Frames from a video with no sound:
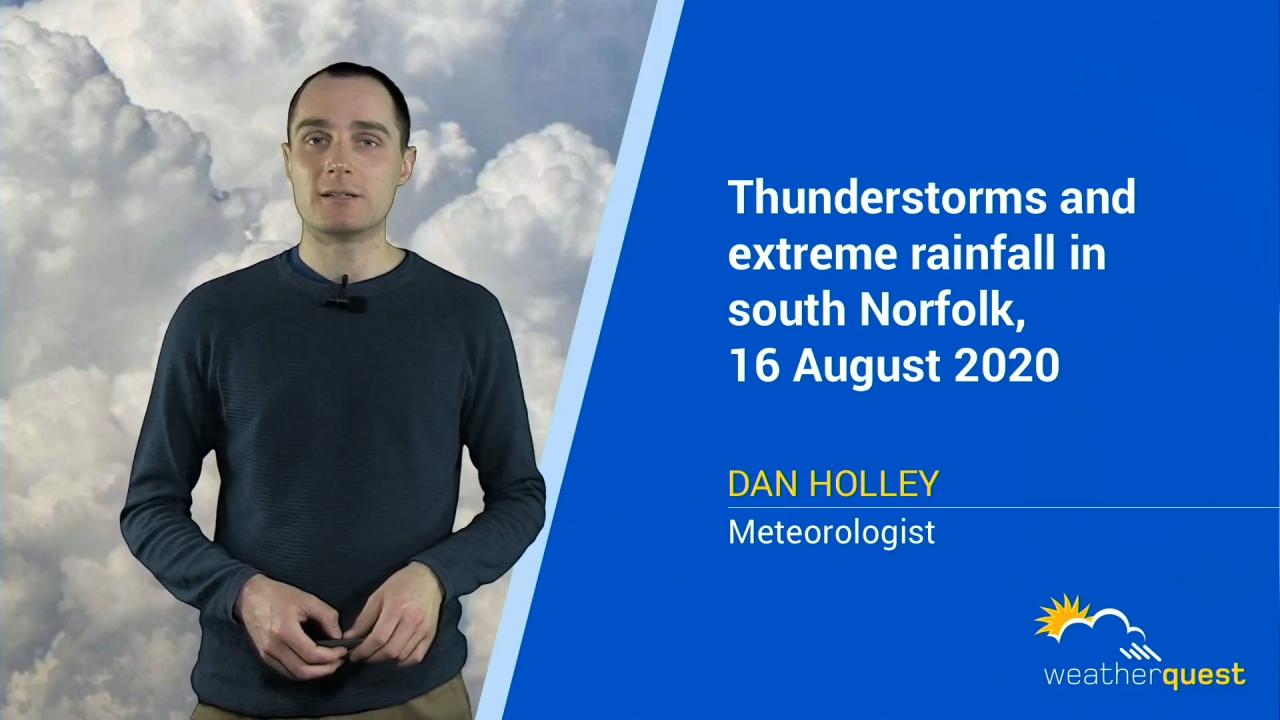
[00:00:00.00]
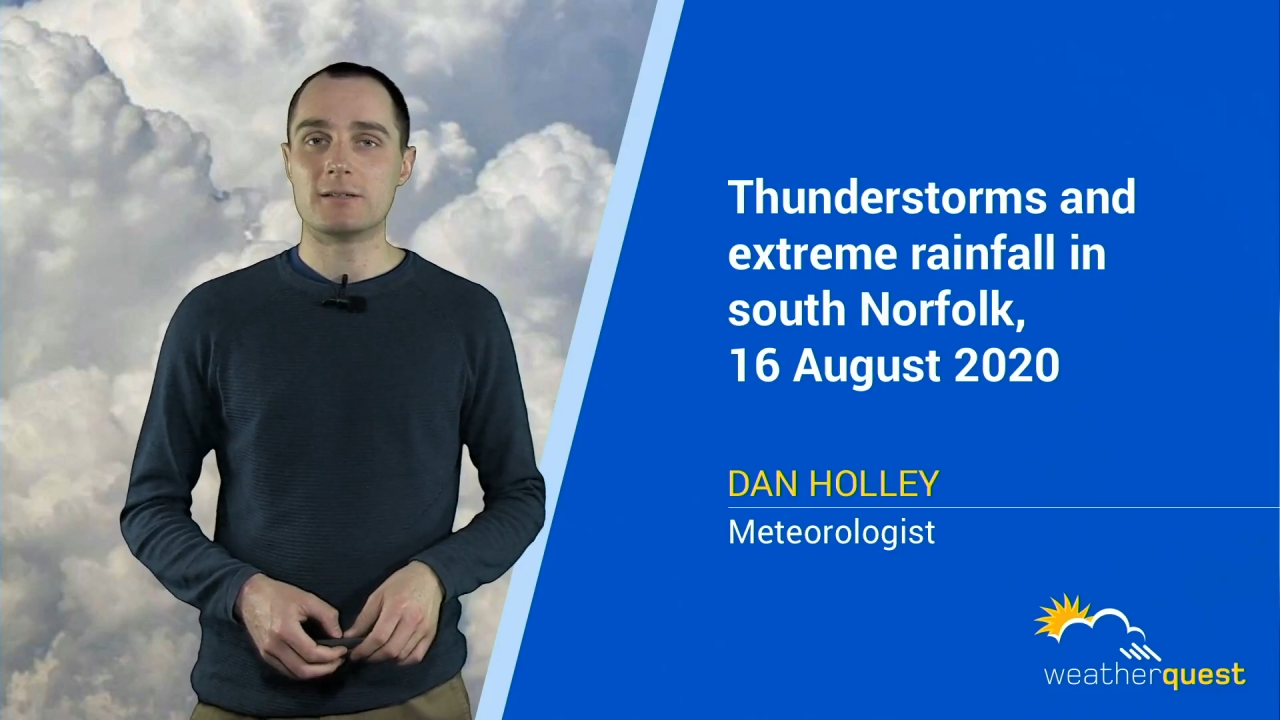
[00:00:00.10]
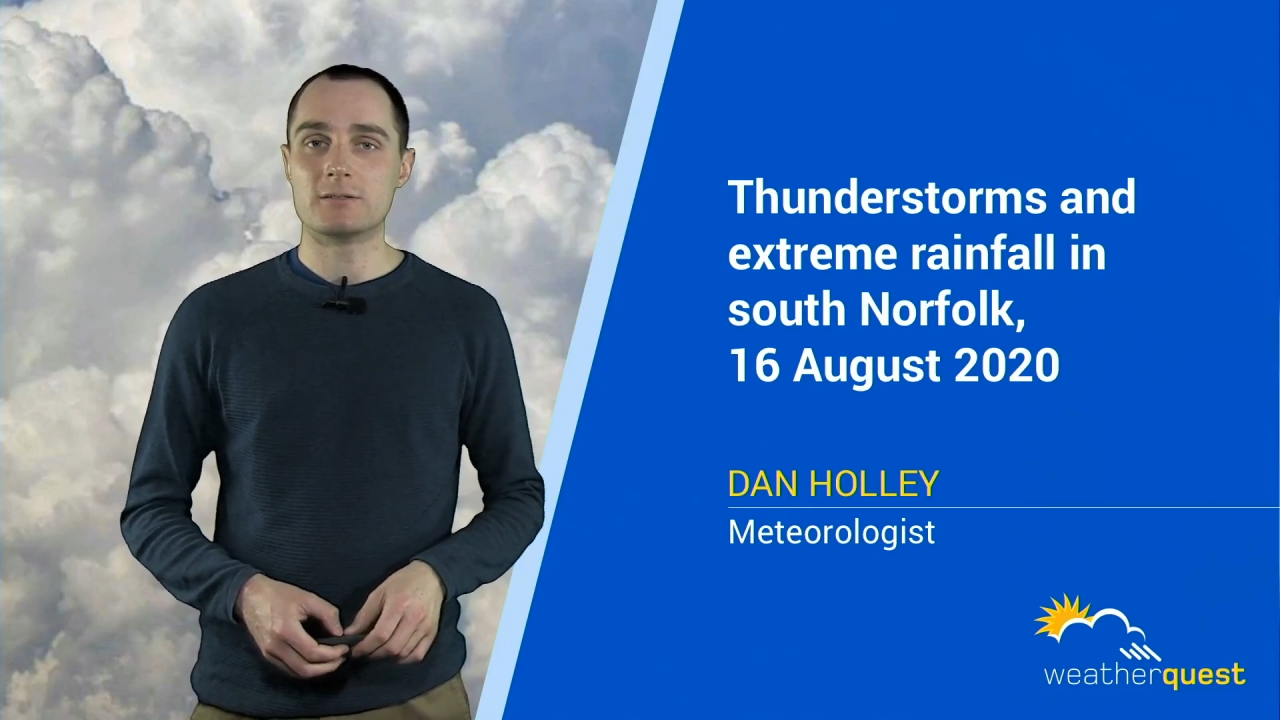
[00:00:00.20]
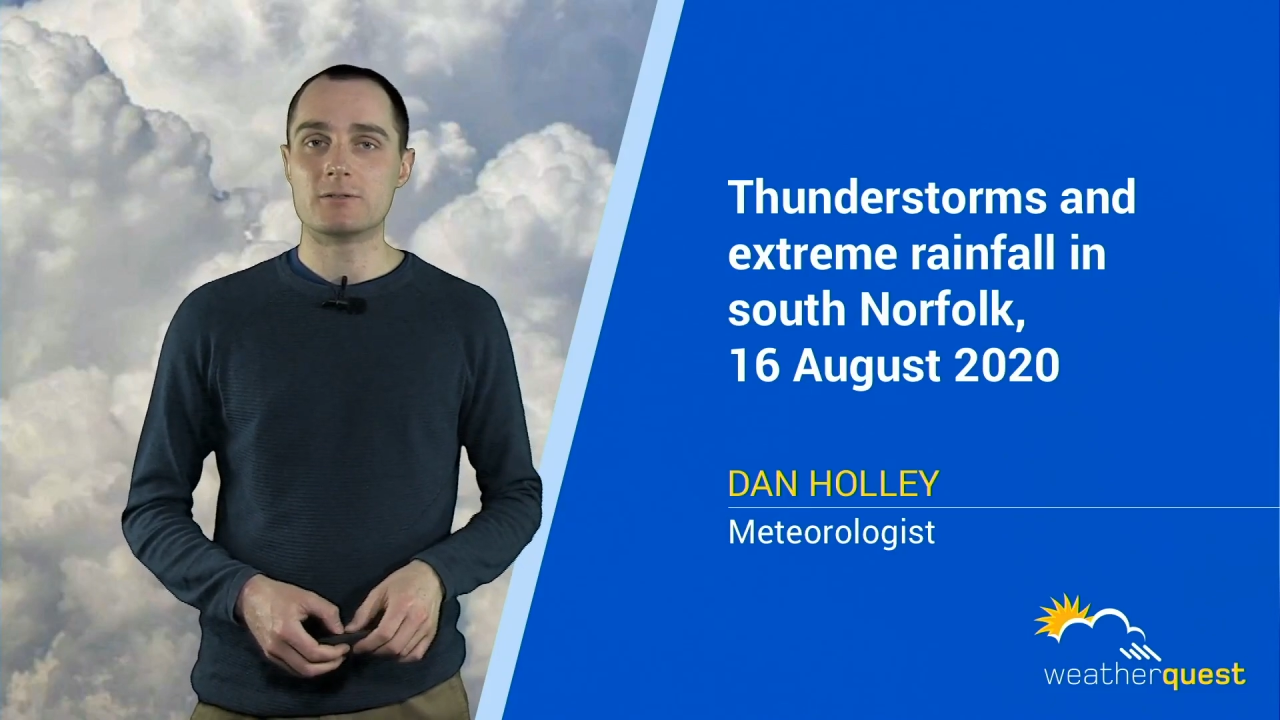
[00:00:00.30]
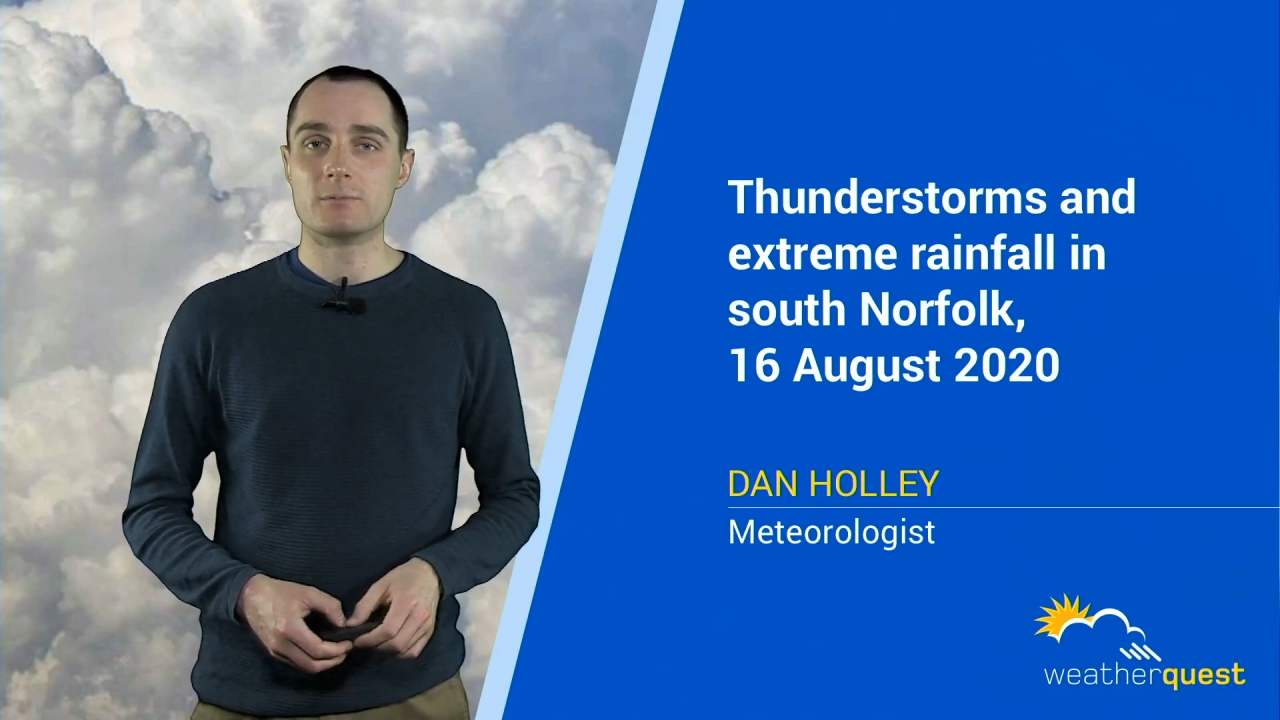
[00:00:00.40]

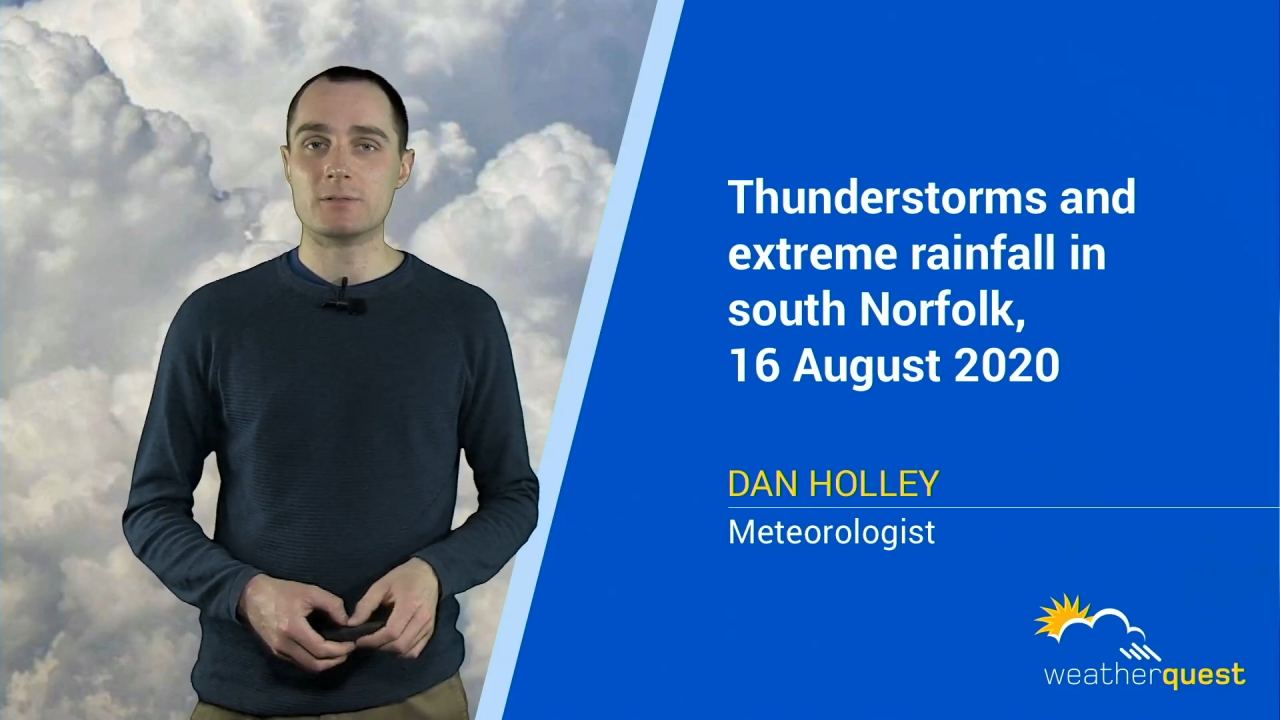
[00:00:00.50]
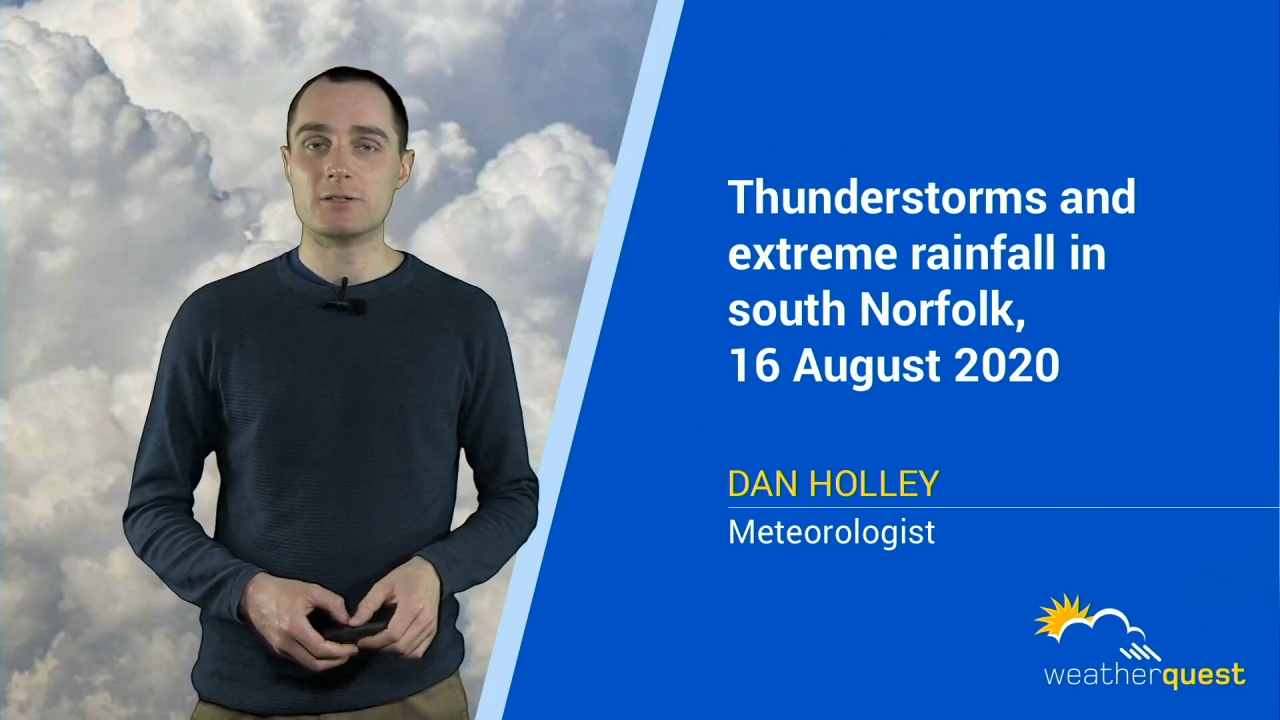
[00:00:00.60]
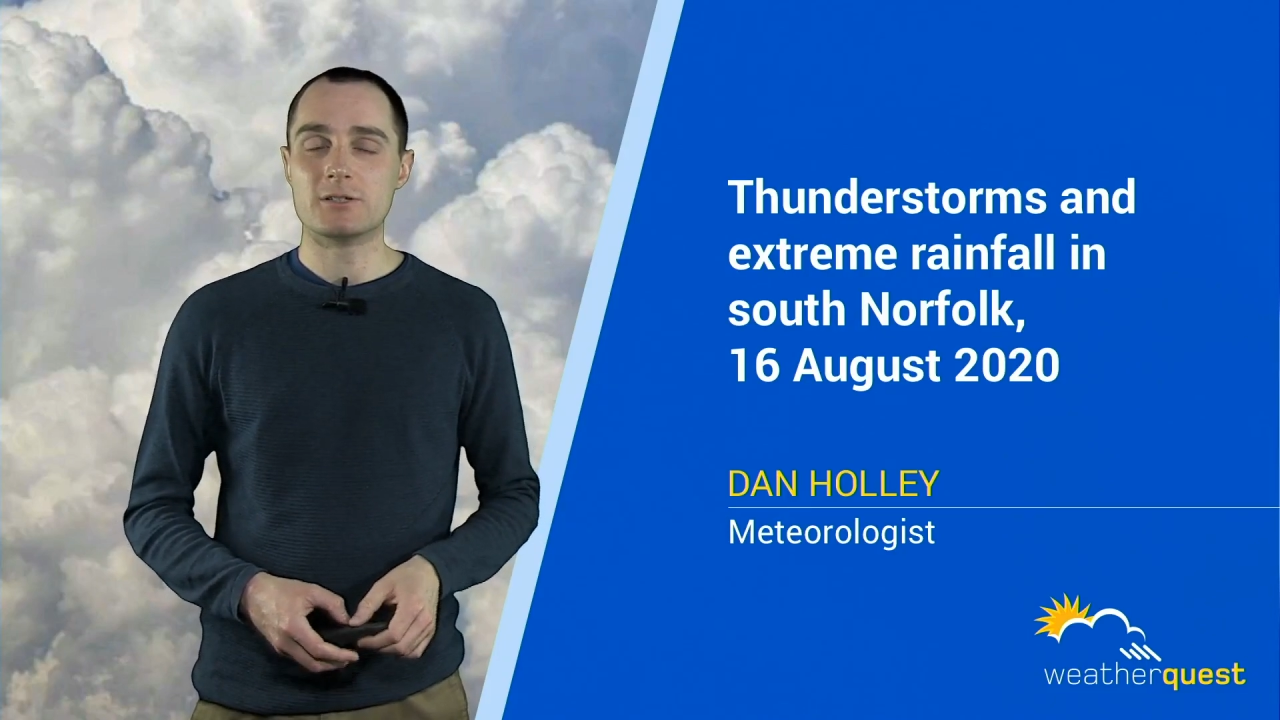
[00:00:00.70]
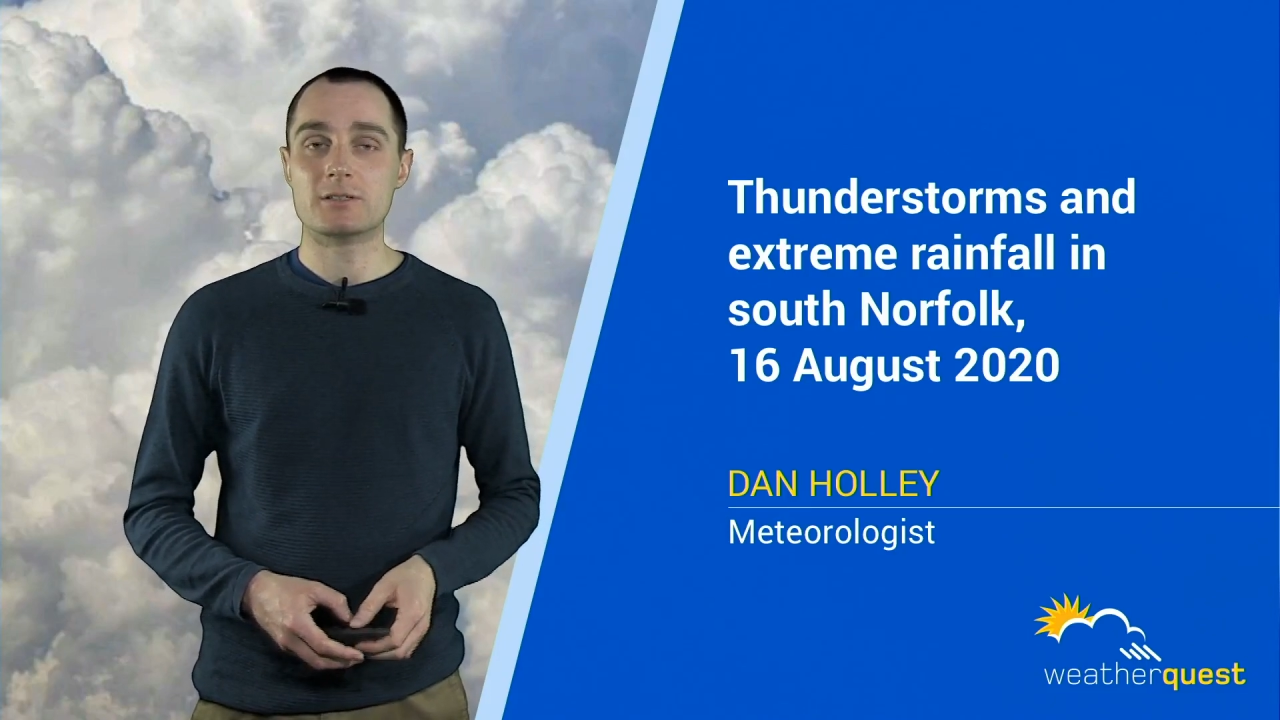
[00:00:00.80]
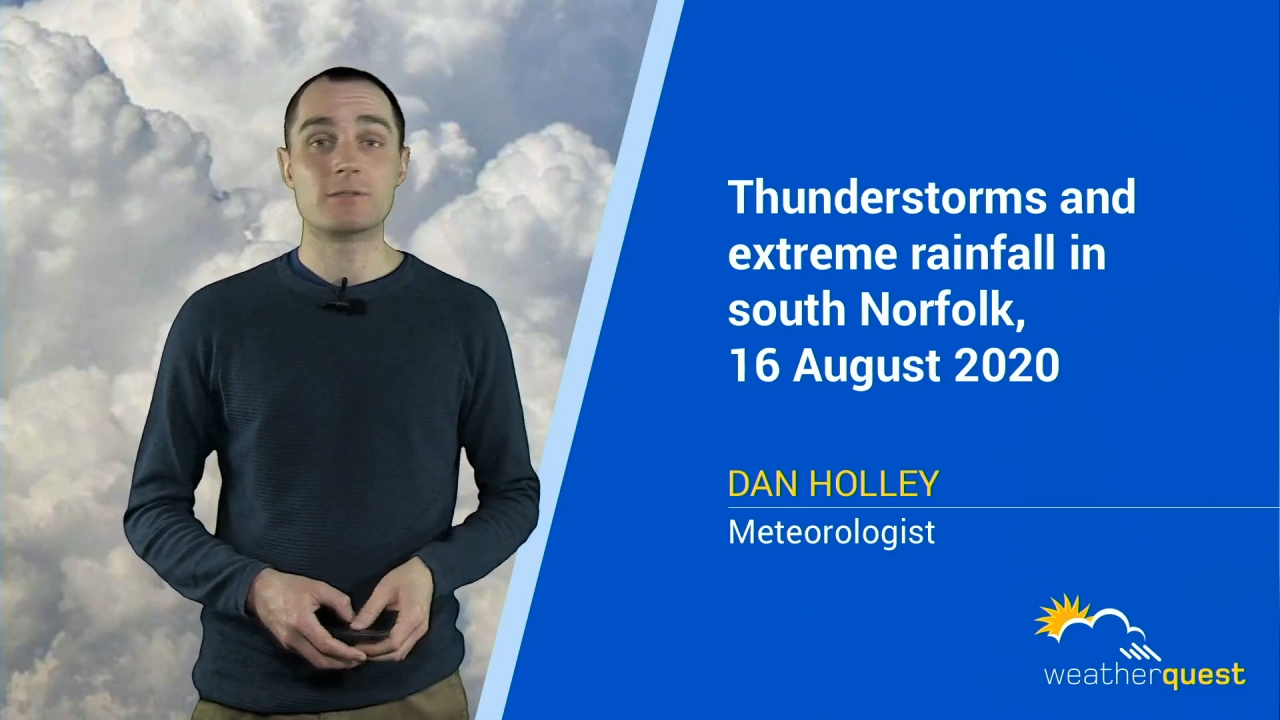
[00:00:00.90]
thunderstorms in just